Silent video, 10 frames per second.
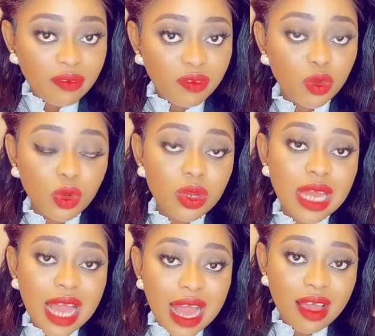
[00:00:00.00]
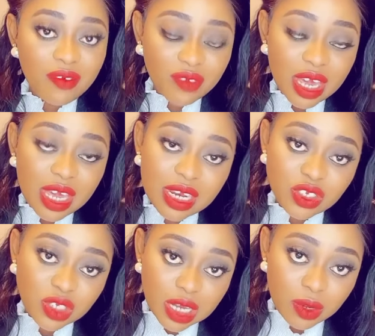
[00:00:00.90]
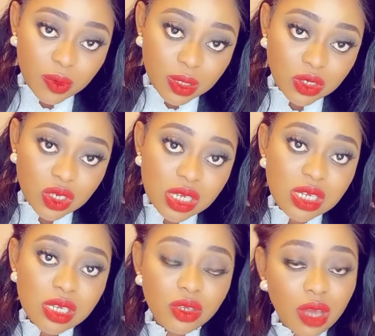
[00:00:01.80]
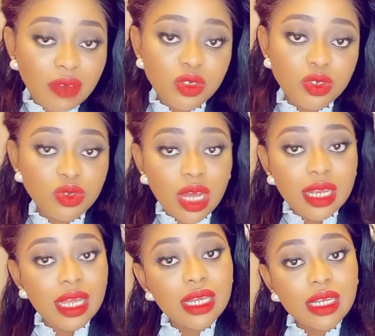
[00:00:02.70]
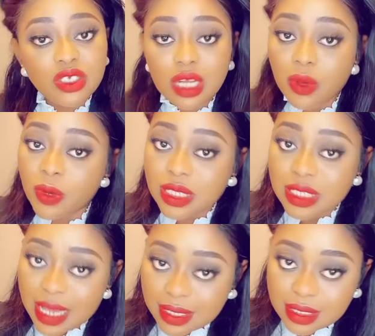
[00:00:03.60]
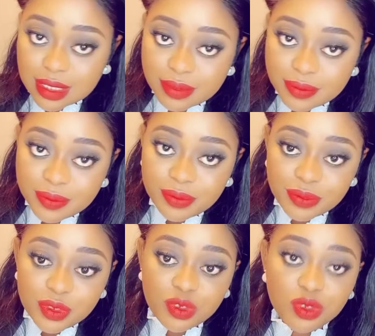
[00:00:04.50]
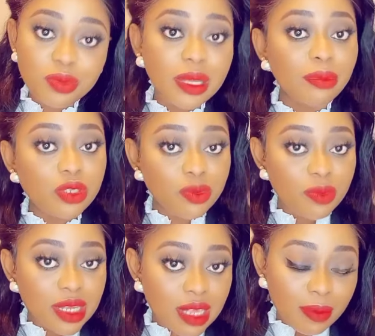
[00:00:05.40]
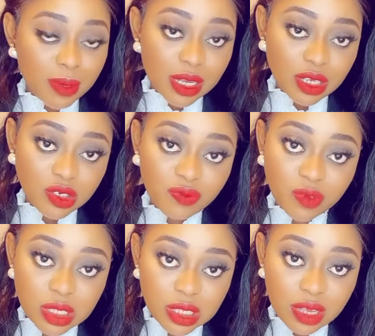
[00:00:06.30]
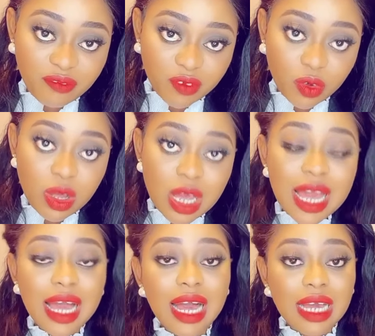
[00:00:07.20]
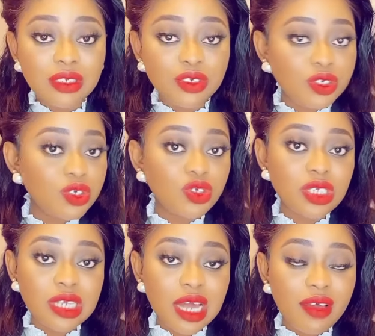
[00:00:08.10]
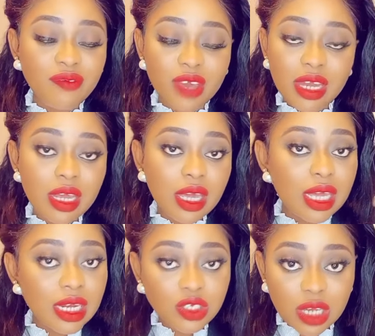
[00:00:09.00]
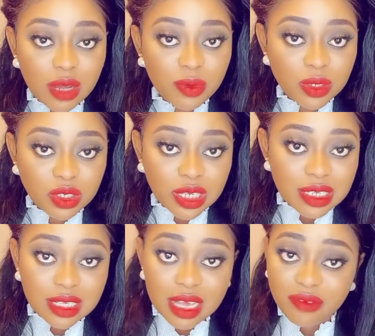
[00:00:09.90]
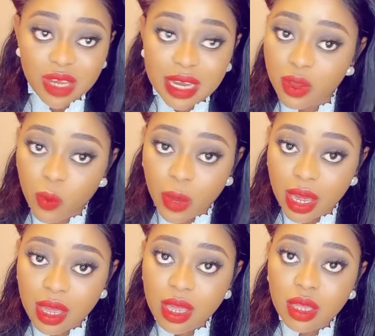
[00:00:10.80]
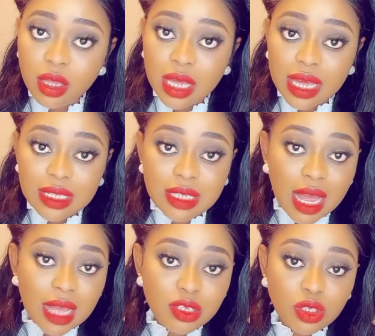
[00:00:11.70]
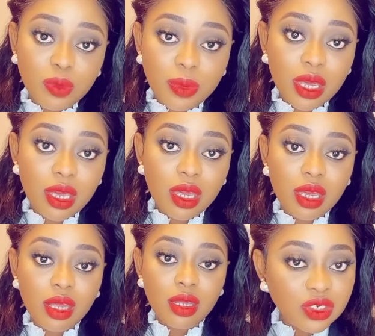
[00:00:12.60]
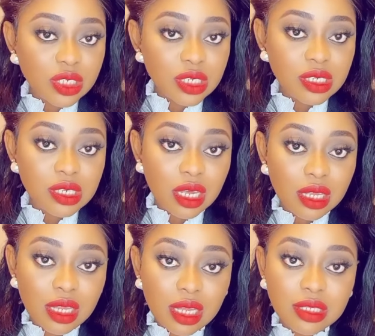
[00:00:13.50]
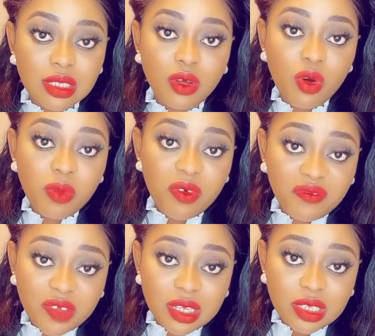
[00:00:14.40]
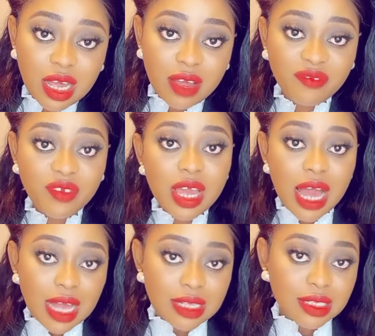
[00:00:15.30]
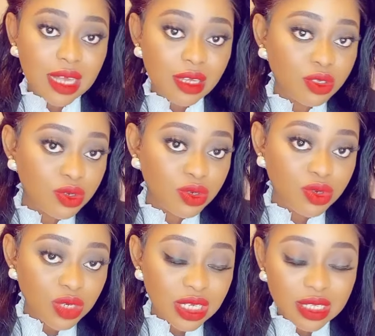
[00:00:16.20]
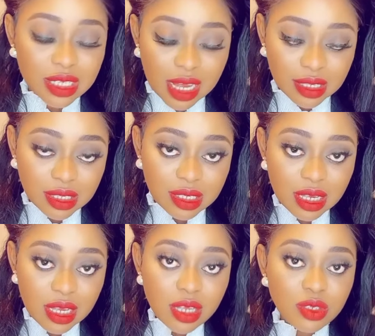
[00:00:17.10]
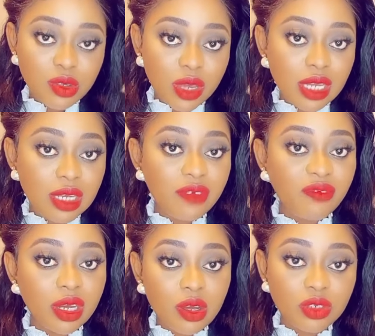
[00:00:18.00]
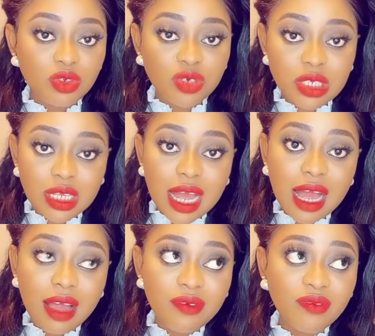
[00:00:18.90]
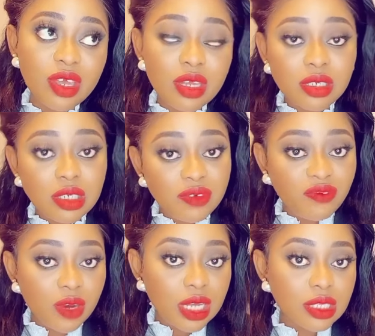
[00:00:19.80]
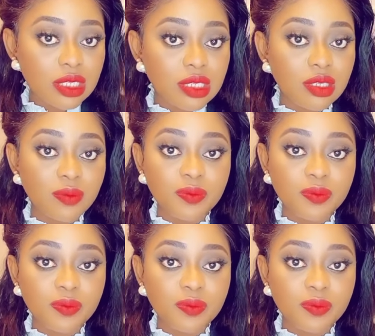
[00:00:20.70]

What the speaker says: you don't have English language, you have to do an English language test to be able to make the application for Tier 4. And you don't just have any English language test anywhere. It has to be an agency that the Home Office have assigned to do these tests. So in different countries, they have different